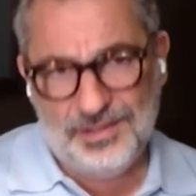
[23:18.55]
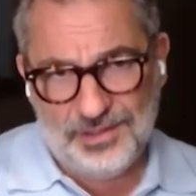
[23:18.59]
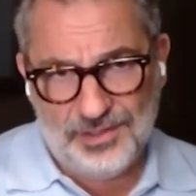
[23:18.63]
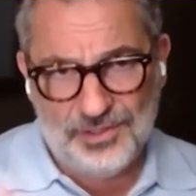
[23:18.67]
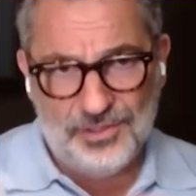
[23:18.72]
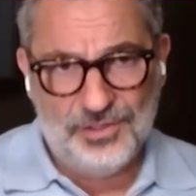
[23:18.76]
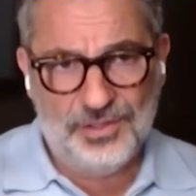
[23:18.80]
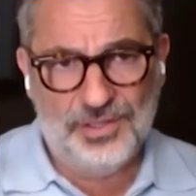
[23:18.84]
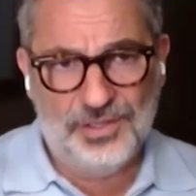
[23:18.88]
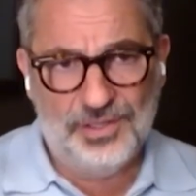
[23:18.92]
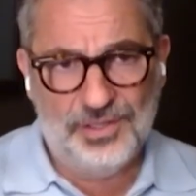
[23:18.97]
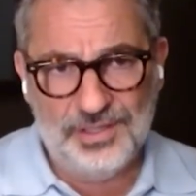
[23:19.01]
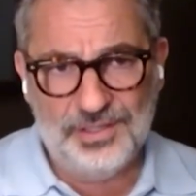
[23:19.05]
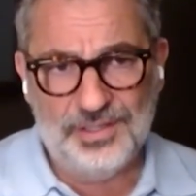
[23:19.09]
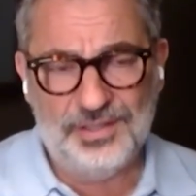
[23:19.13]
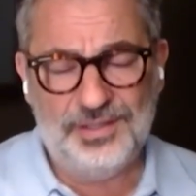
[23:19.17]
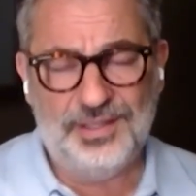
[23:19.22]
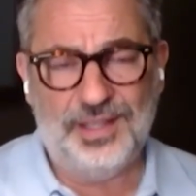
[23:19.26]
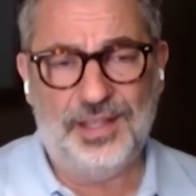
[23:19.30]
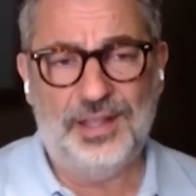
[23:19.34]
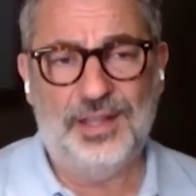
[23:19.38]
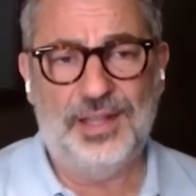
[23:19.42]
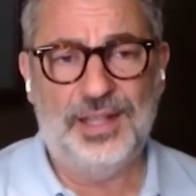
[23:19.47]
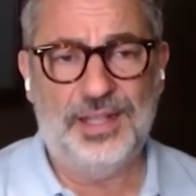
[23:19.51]
the
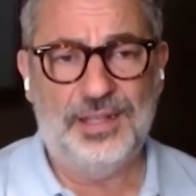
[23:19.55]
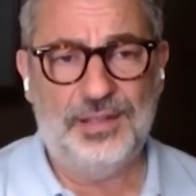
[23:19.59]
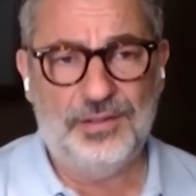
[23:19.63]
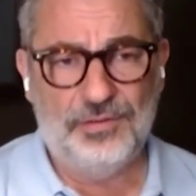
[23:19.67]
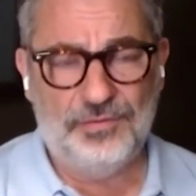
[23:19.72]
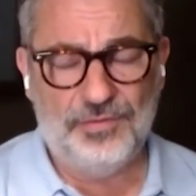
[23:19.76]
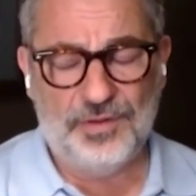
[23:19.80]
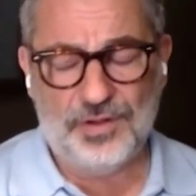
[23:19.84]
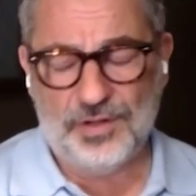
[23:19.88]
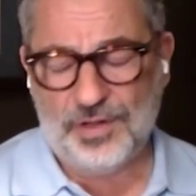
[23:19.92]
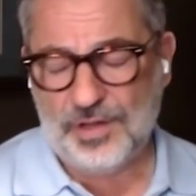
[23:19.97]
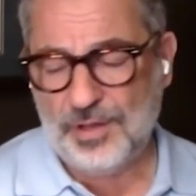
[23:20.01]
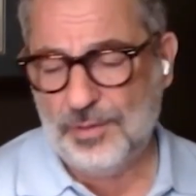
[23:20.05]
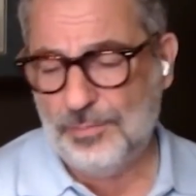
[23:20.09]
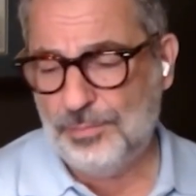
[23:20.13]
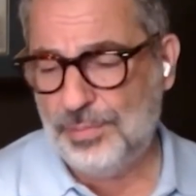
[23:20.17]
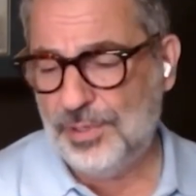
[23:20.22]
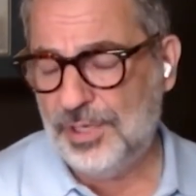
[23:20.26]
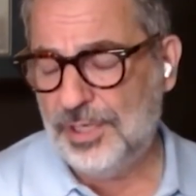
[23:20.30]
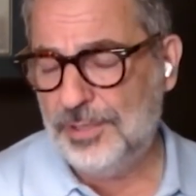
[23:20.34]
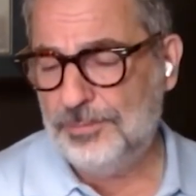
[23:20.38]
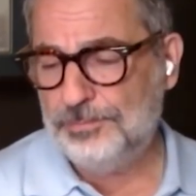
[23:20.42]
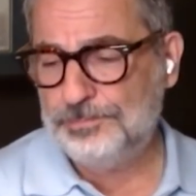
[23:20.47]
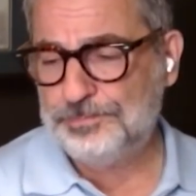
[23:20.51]
tail end of our
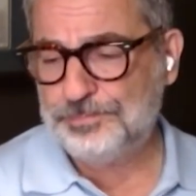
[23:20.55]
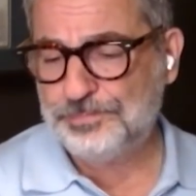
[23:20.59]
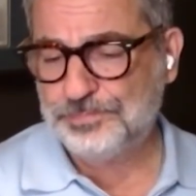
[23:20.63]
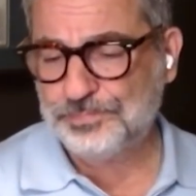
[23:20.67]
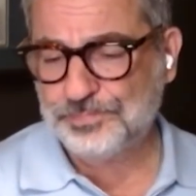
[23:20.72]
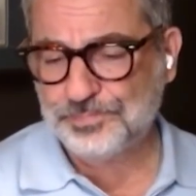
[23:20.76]
company.